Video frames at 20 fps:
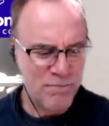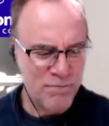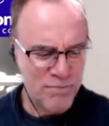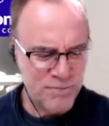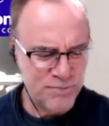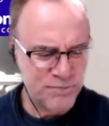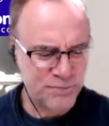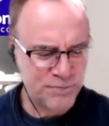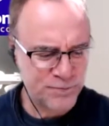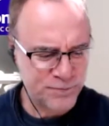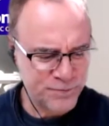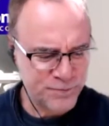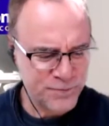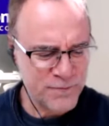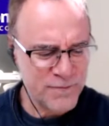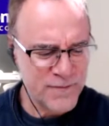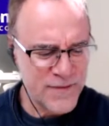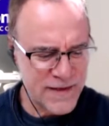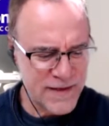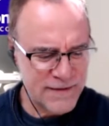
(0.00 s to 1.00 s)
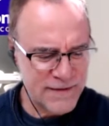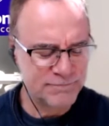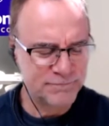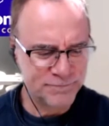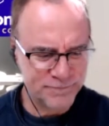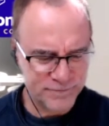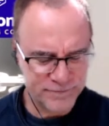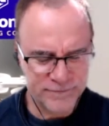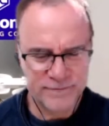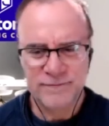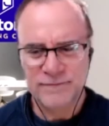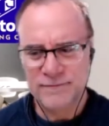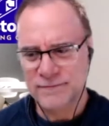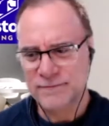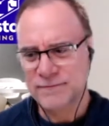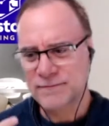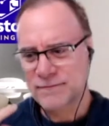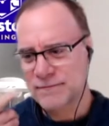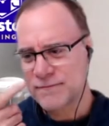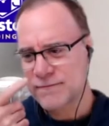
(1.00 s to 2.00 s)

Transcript: What, where did the idea for it come from?